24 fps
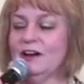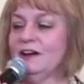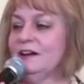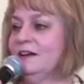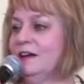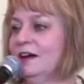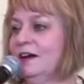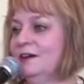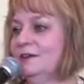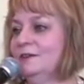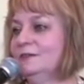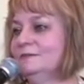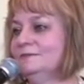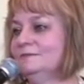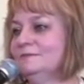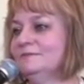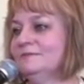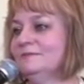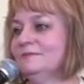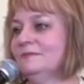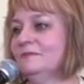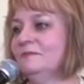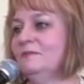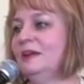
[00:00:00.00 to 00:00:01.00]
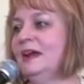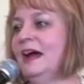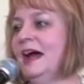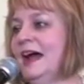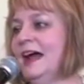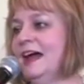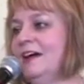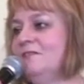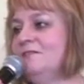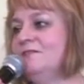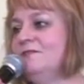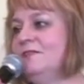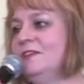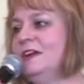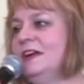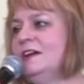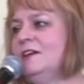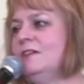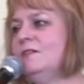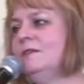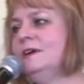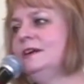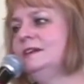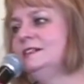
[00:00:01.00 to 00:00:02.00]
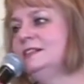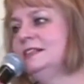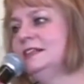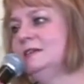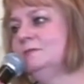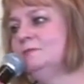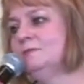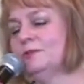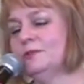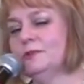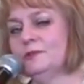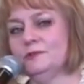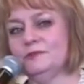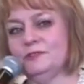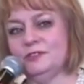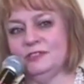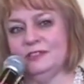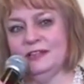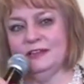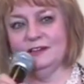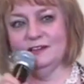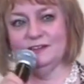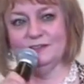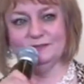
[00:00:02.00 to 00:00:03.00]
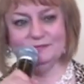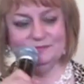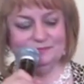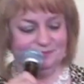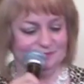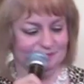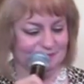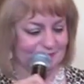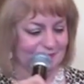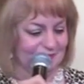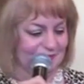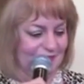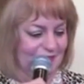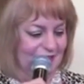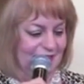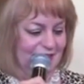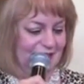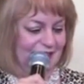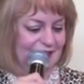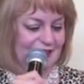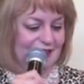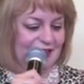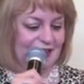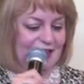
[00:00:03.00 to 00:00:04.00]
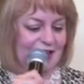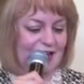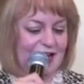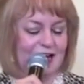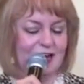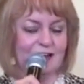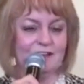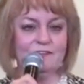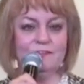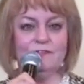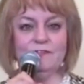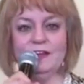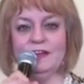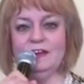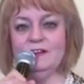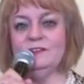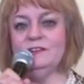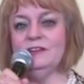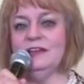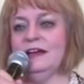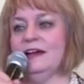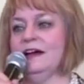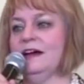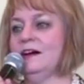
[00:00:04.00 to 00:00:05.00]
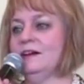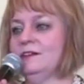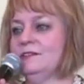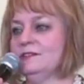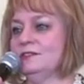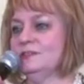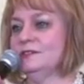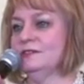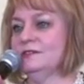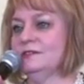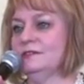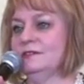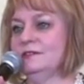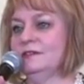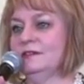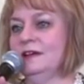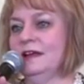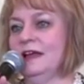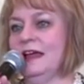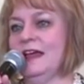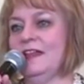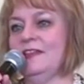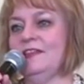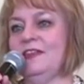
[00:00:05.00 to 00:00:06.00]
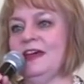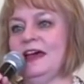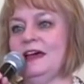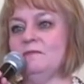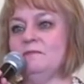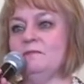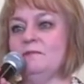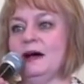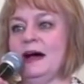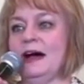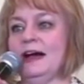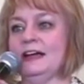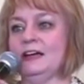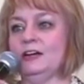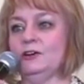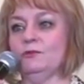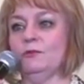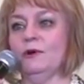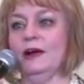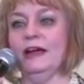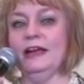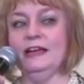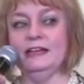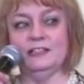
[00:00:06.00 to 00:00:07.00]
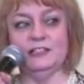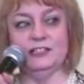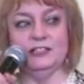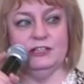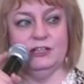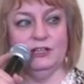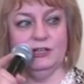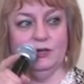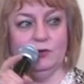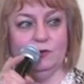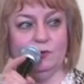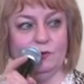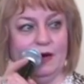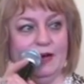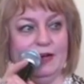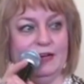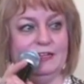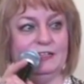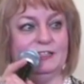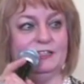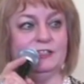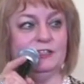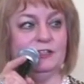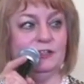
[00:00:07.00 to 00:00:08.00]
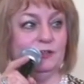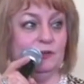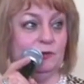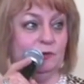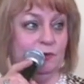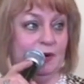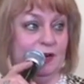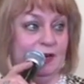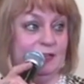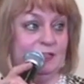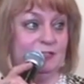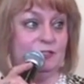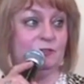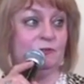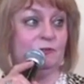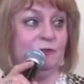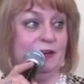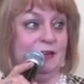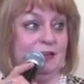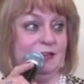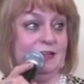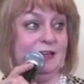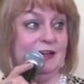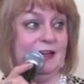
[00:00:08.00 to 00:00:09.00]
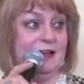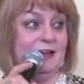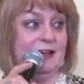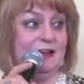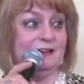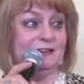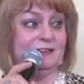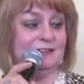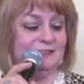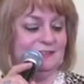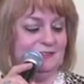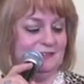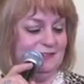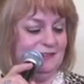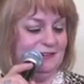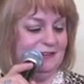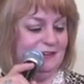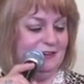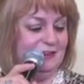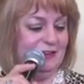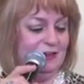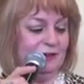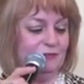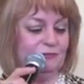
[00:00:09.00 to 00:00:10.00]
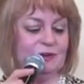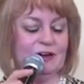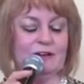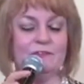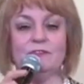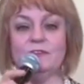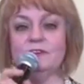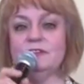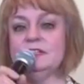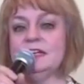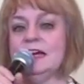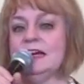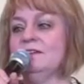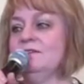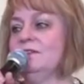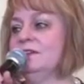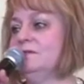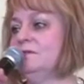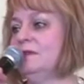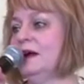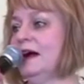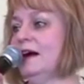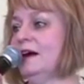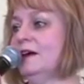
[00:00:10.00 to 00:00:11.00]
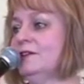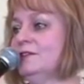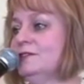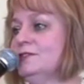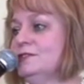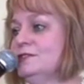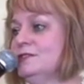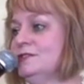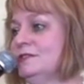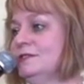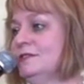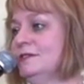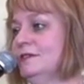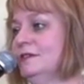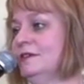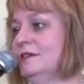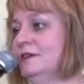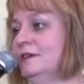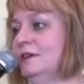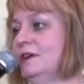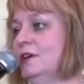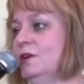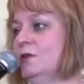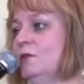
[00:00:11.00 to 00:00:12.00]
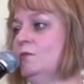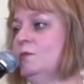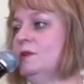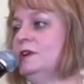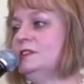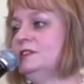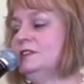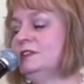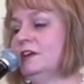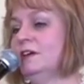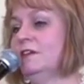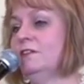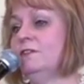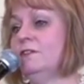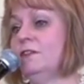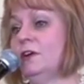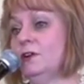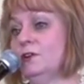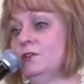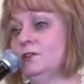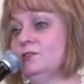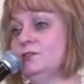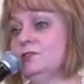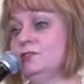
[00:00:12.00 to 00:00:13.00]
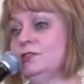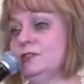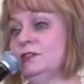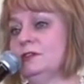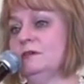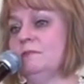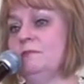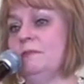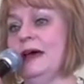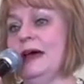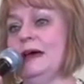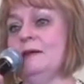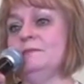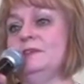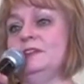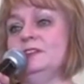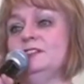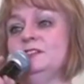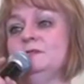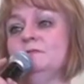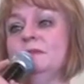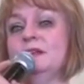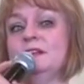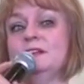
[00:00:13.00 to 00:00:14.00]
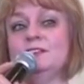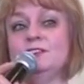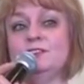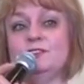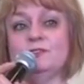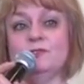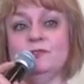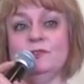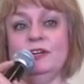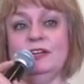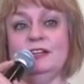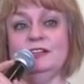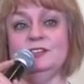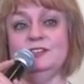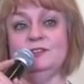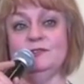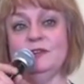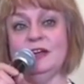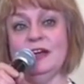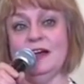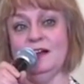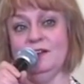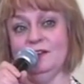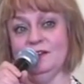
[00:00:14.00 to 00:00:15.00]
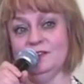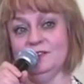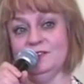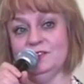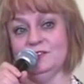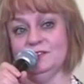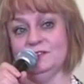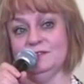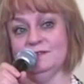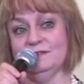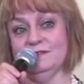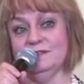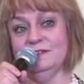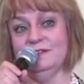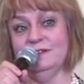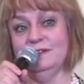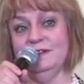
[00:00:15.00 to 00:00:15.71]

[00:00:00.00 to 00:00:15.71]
not know, but I have very deep roots there. I found out that my great, great, great granddad, Reverend David Myers, was the first Baptist minister into Dallas.